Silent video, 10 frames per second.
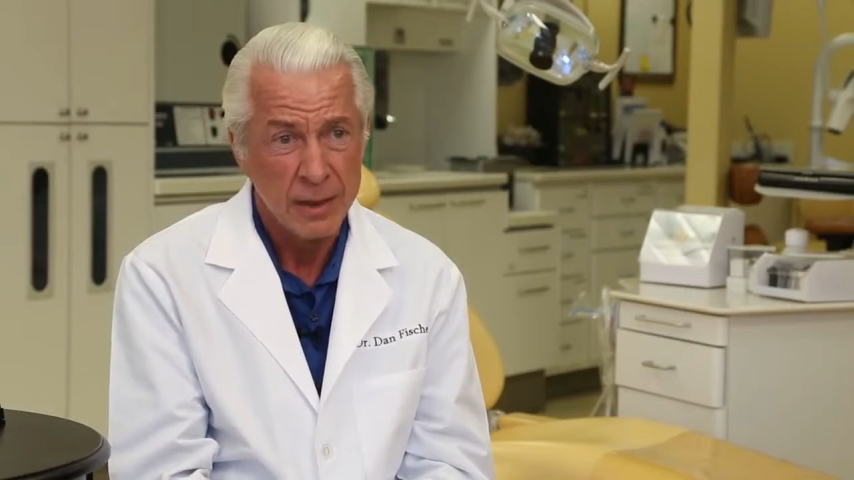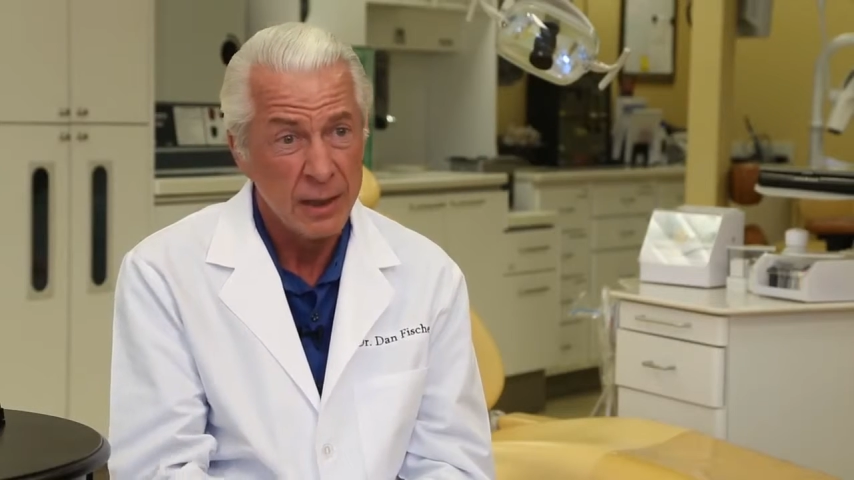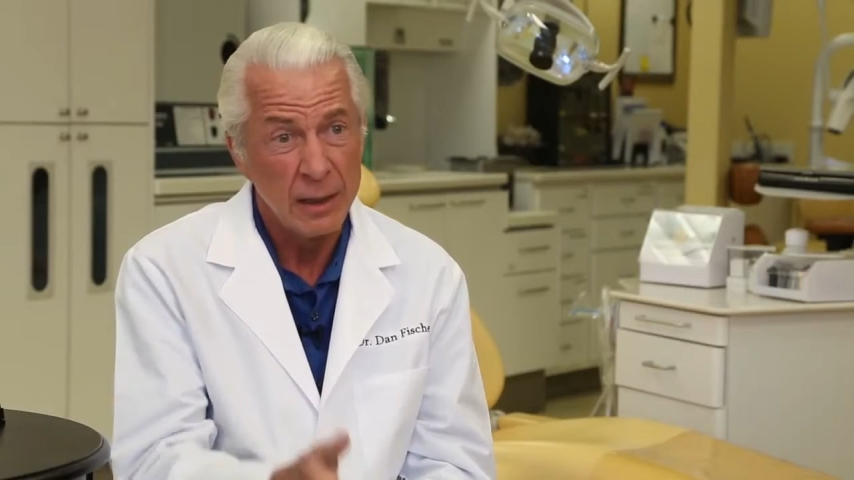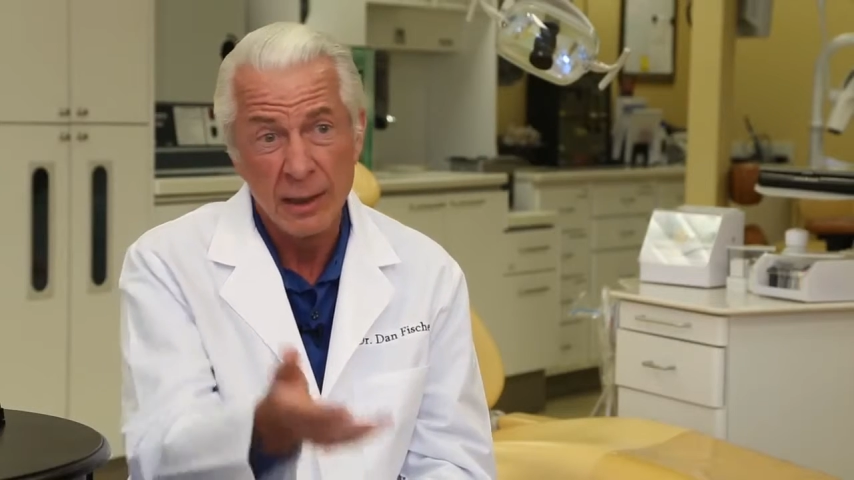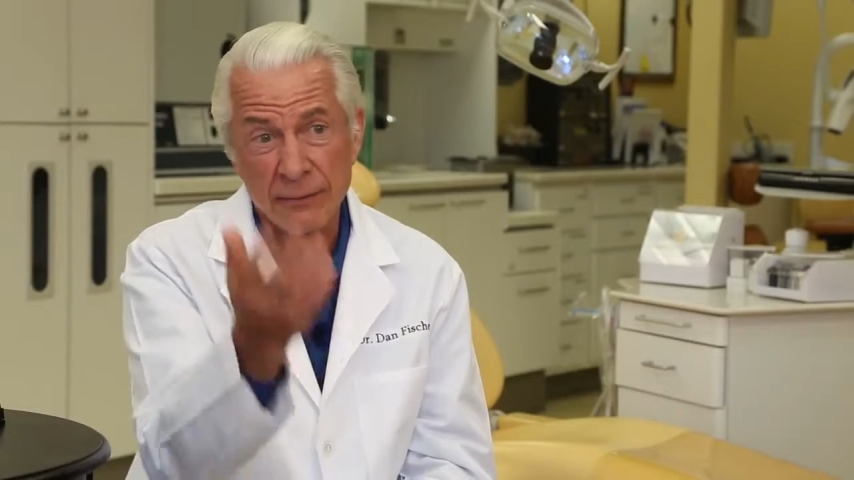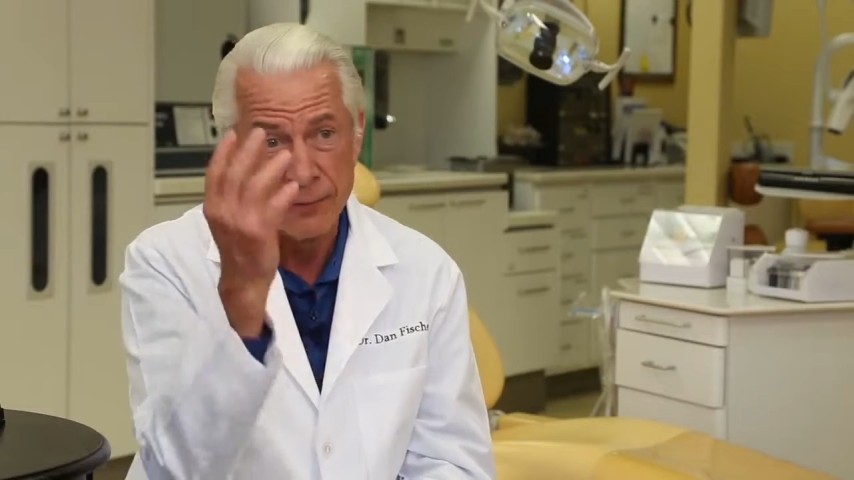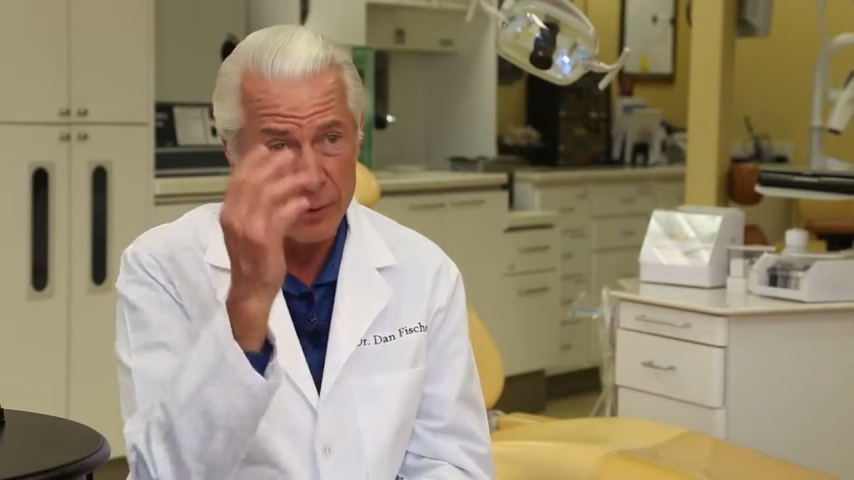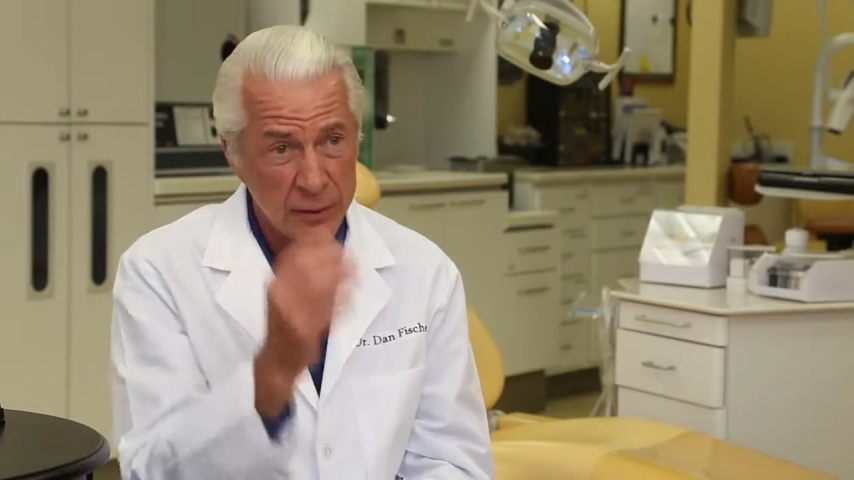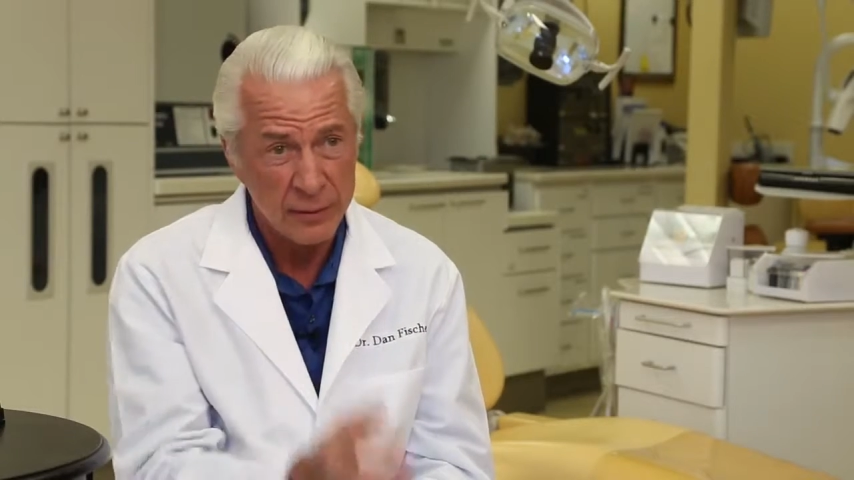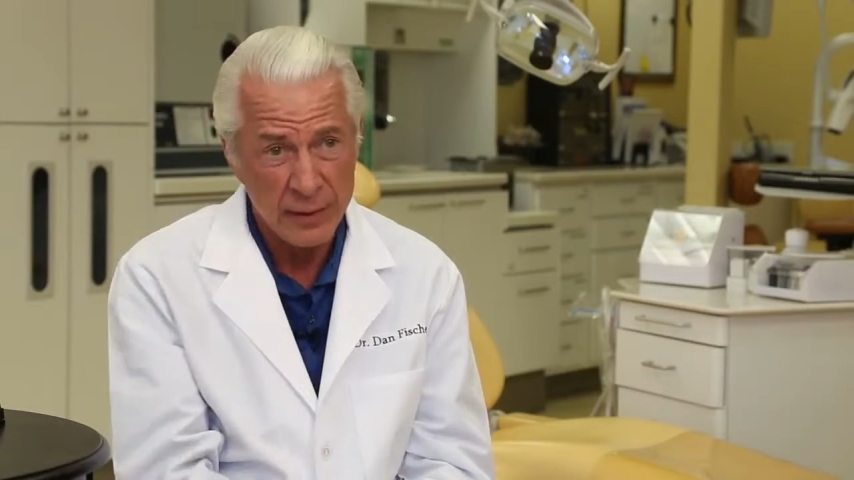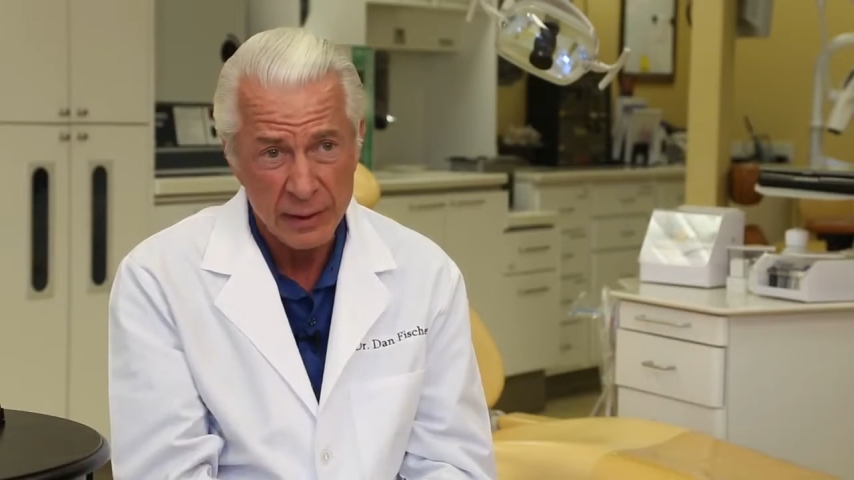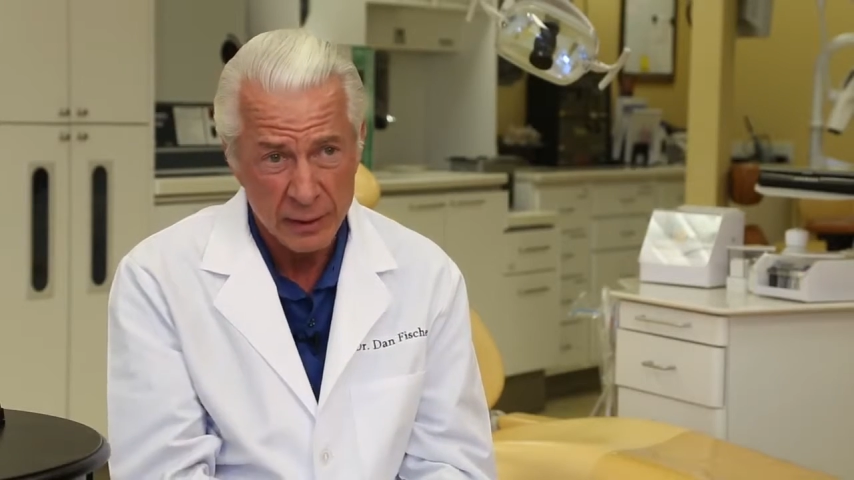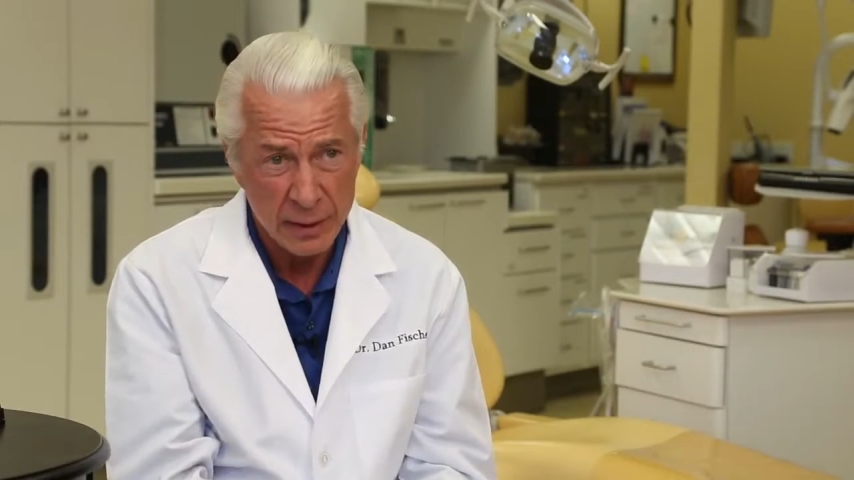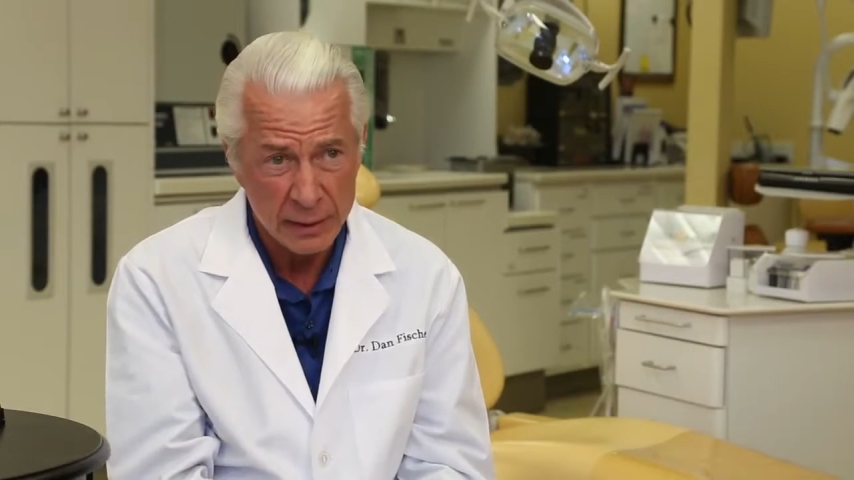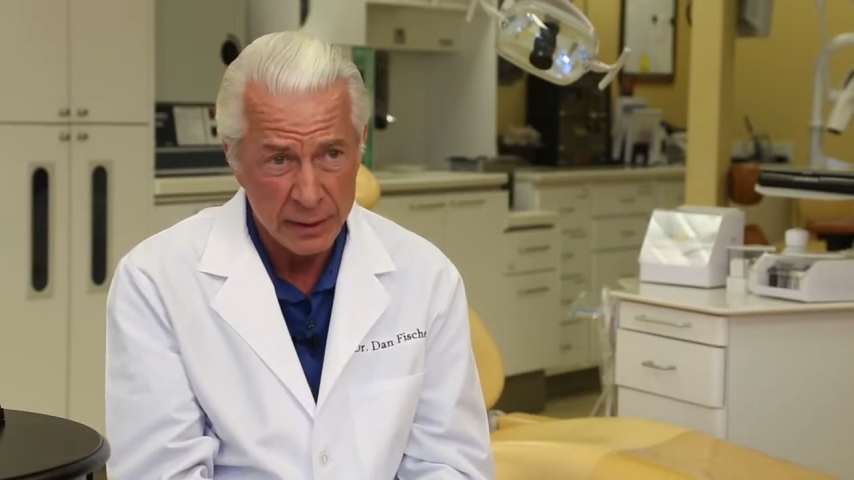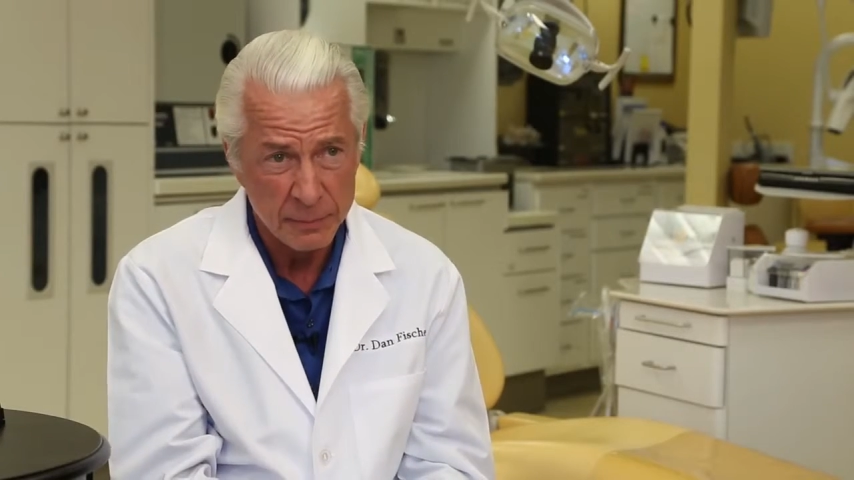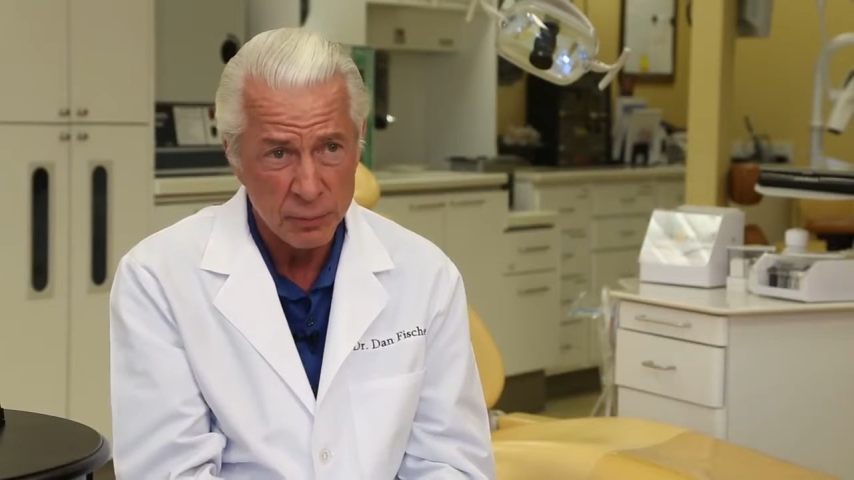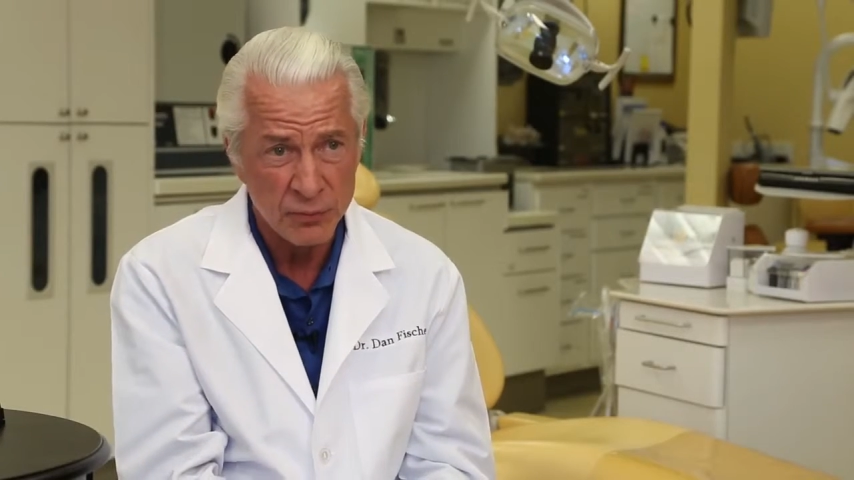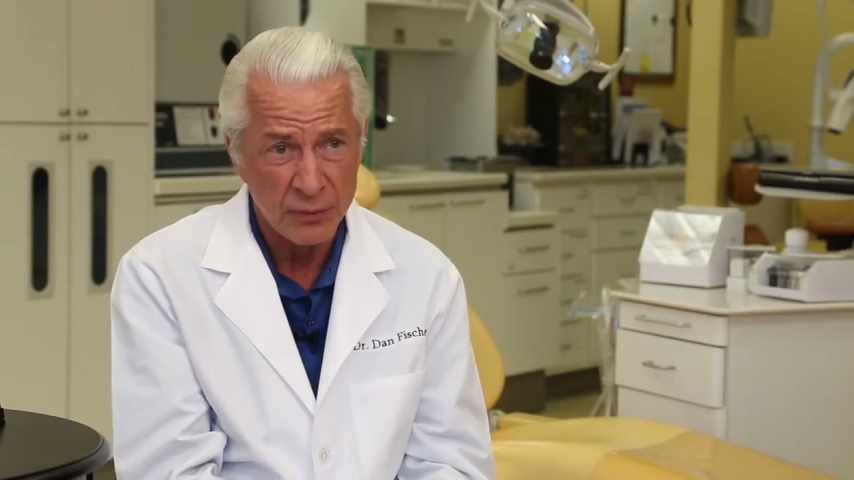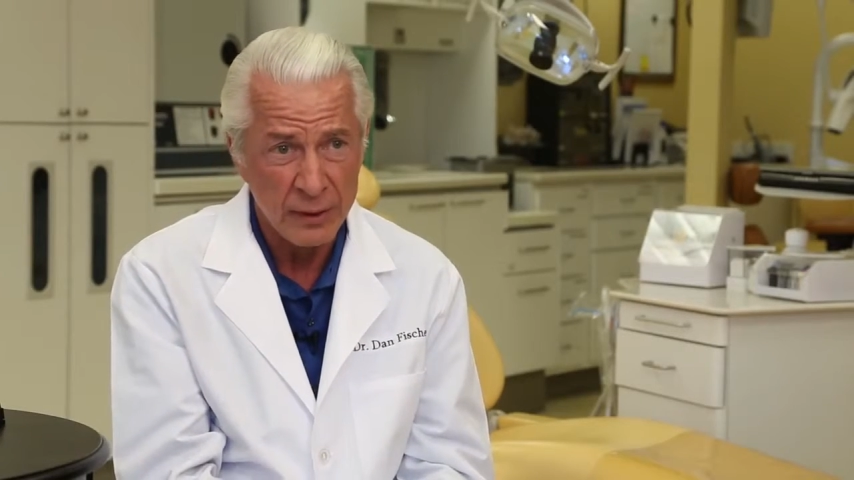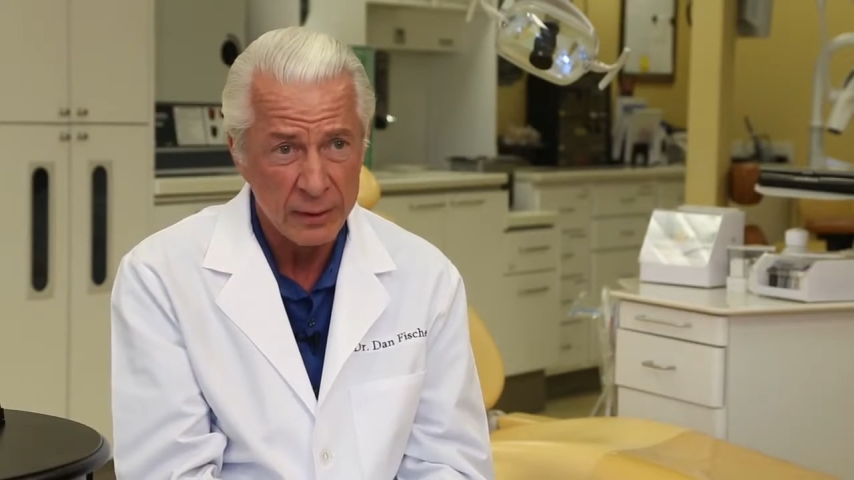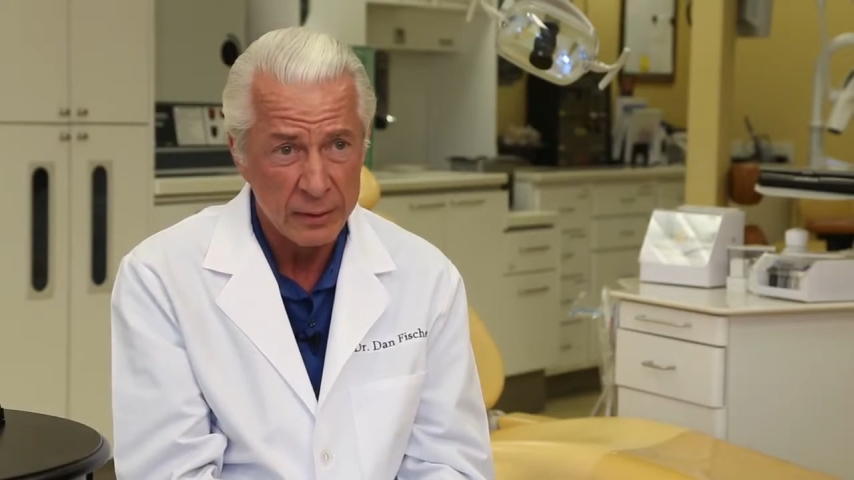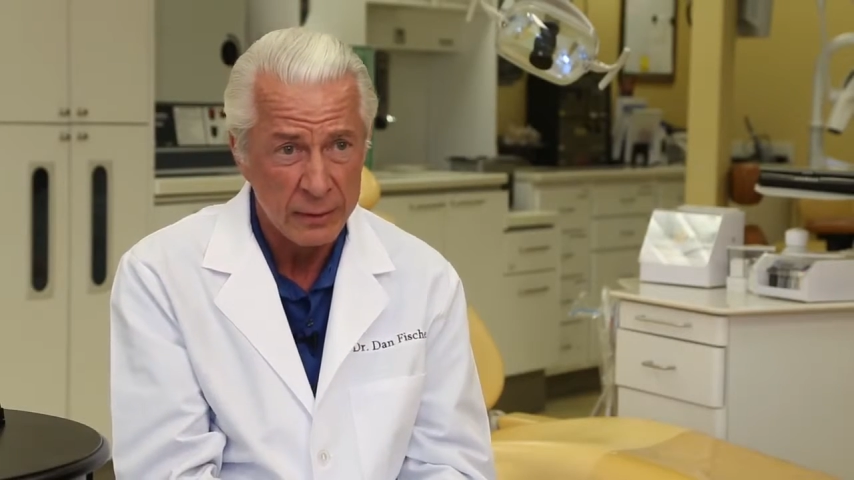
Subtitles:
and I fall in that 90%,